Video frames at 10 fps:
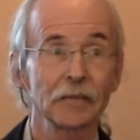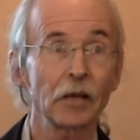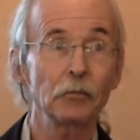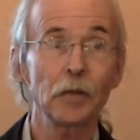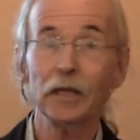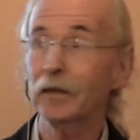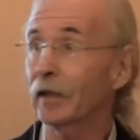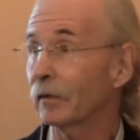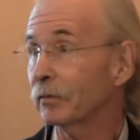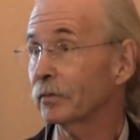I've made
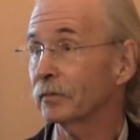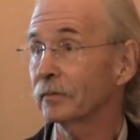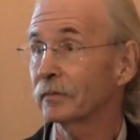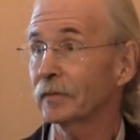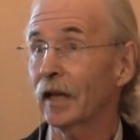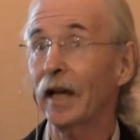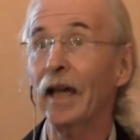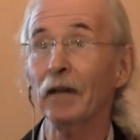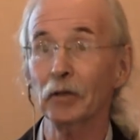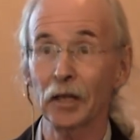enough. I
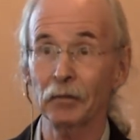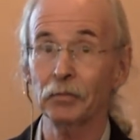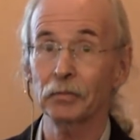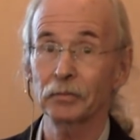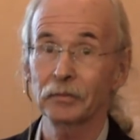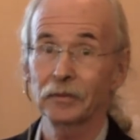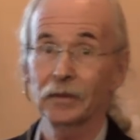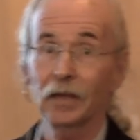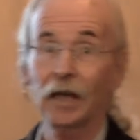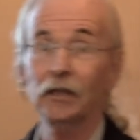have enough.
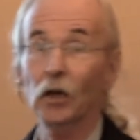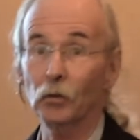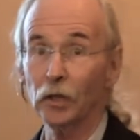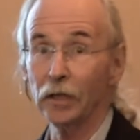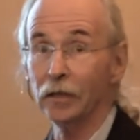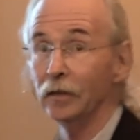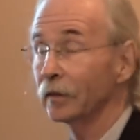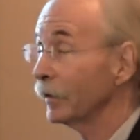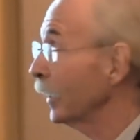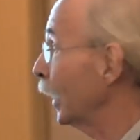I don't need
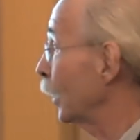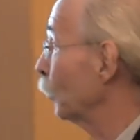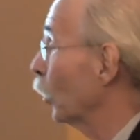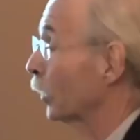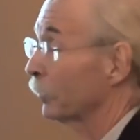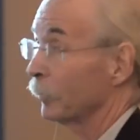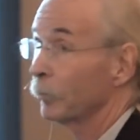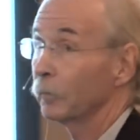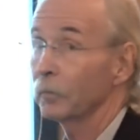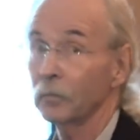anymore.
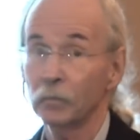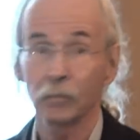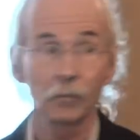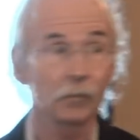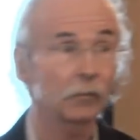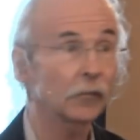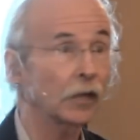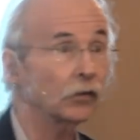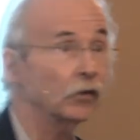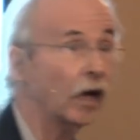
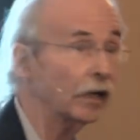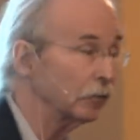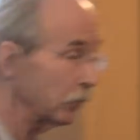That's not